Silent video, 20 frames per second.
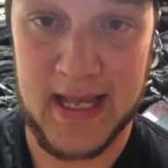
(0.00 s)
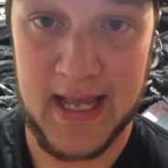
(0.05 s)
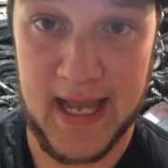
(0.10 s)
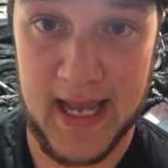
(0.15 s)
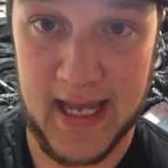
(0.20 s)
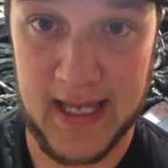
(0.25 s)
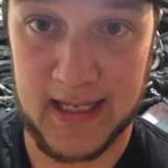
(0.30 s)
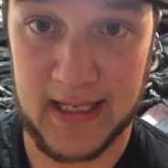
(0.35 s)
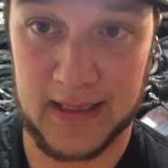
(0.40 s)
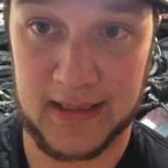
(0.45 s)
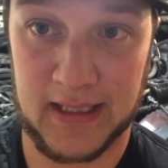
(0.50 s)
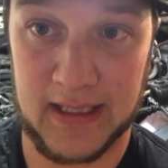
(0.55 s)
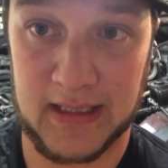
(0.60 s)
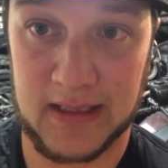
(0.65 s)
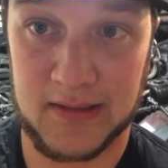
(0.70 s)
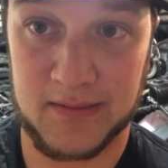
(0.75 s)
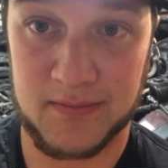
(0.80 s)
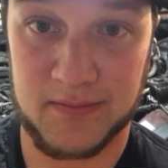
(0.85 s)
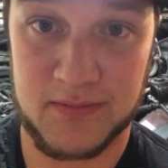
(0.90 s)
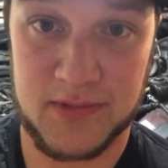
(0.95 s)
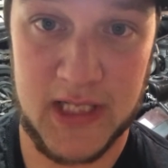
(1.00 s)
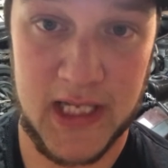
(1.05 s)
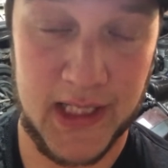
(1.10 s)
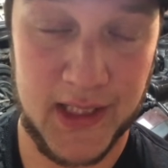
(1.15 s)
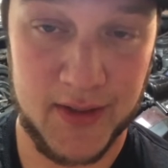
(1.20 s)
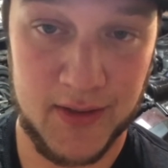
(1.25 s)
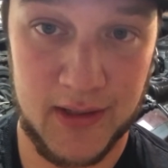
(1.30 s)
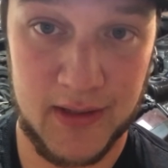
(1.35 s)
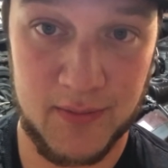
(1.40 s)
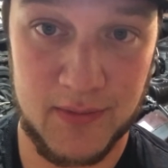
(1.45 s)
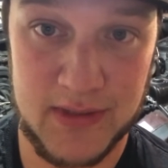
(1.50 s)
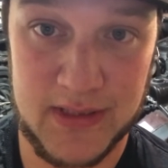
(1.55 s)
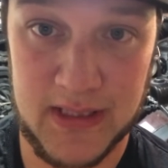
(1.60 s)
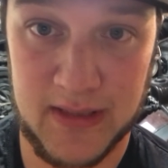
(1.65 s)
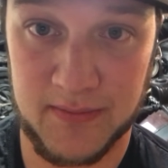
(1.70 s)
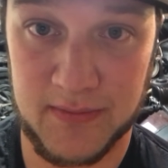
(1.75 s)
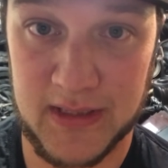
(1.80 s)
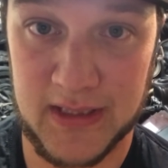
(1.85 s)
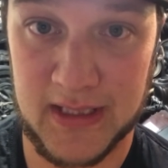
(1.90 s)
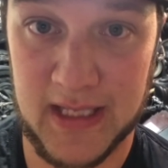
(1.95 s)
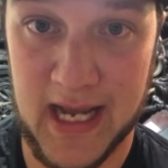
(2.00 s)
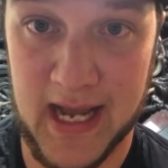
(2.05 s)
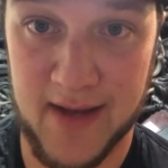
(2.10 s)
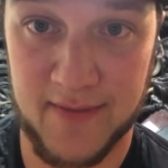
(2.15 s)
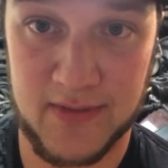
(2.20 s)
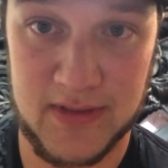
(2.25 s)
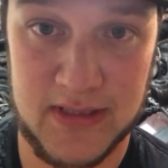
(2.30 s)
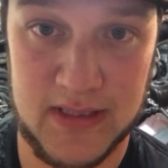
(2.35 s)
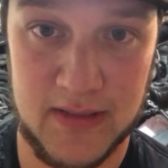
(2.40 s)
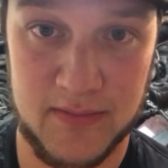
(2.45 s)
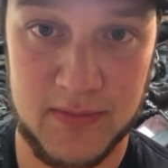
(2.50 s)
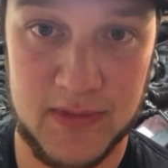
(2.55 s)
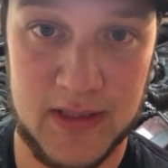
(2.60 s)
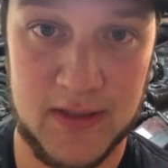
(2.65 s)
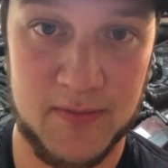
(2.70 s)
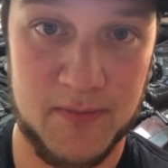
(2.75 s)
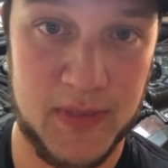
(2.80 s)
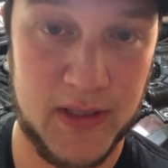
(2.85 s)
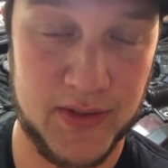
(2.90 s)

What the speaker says: and I like tinkering with something, having something,